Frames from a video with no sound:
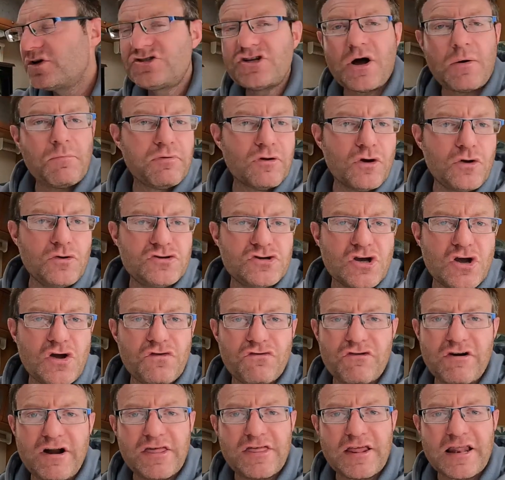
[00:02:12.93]
It's not
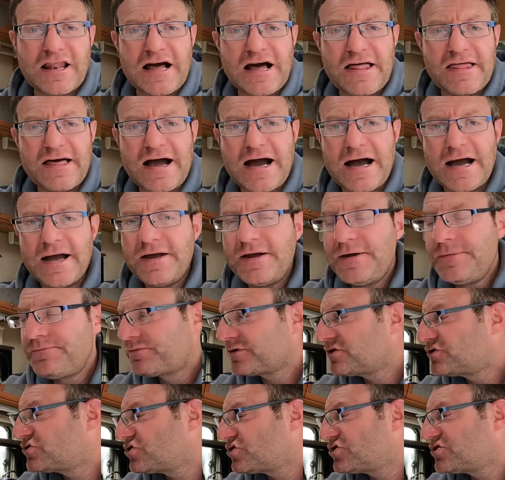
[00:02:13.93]
Bluetooth or anything like that,
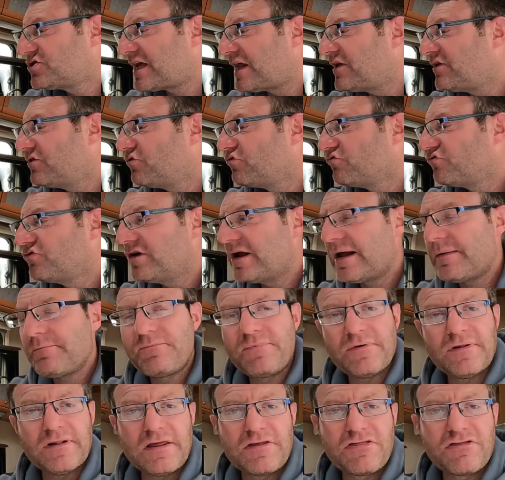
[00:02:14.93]
it's just a standard 100
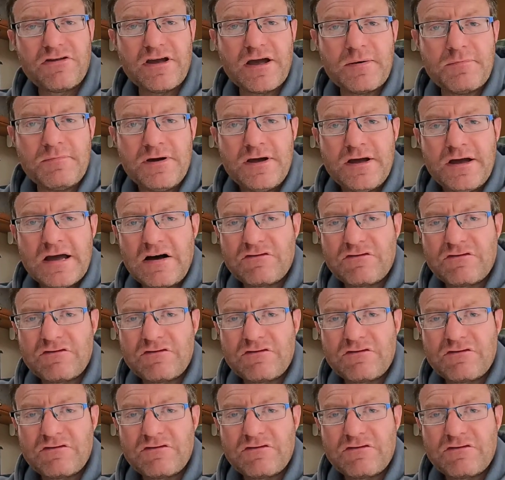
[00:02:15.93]
amp lithium.